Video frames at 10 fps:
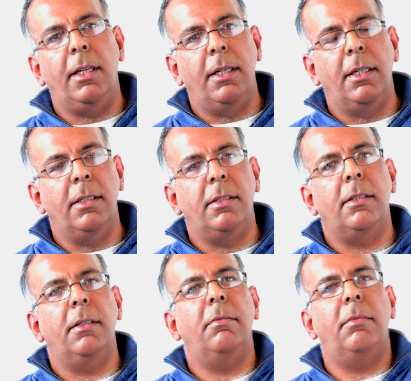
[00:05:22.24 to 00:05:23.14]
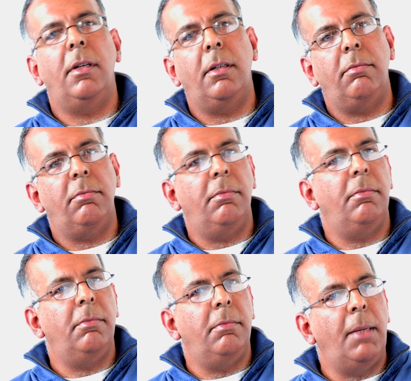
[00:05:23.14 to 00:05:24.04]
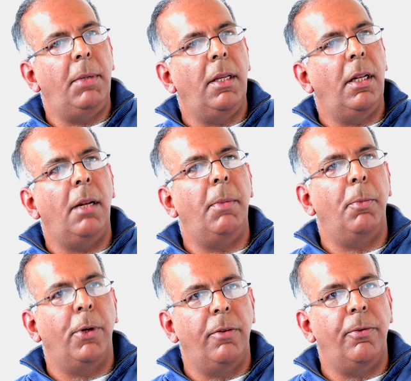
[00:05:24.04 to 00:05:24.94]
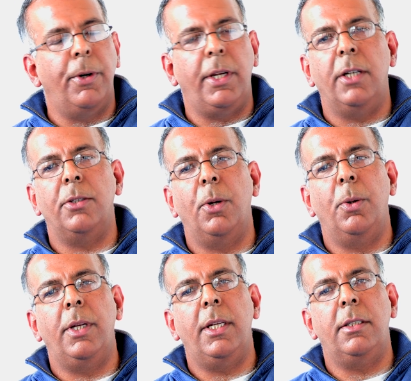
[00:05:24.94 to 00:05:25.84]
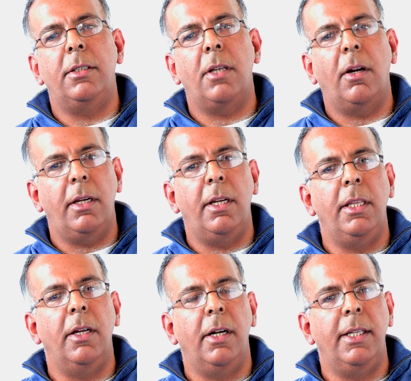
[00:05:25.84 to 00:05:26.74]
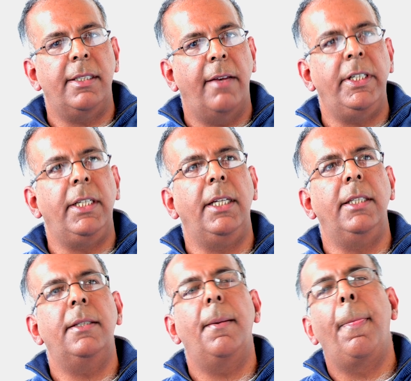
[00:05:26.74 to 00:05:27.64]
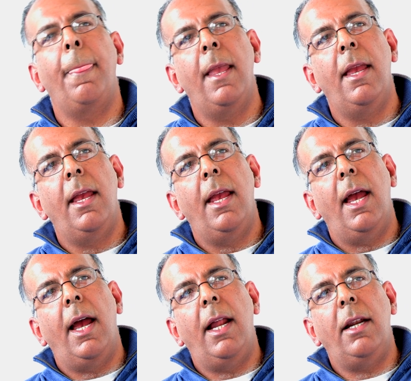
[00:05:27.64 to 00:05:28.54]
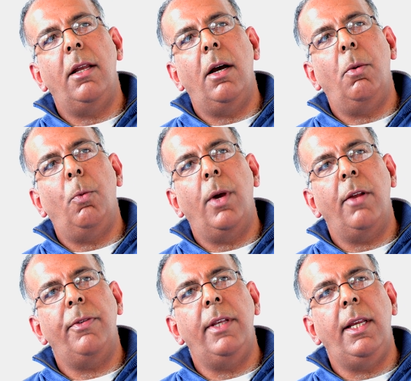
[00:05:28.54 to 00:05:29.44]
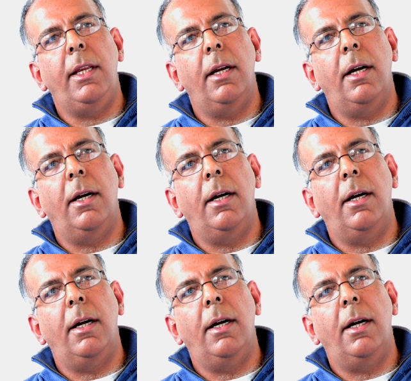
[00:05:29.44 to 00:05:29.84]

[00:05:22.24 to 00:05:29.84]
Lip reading: is maybe a little bit more than 40 years old. It started in the early 70s, and one of the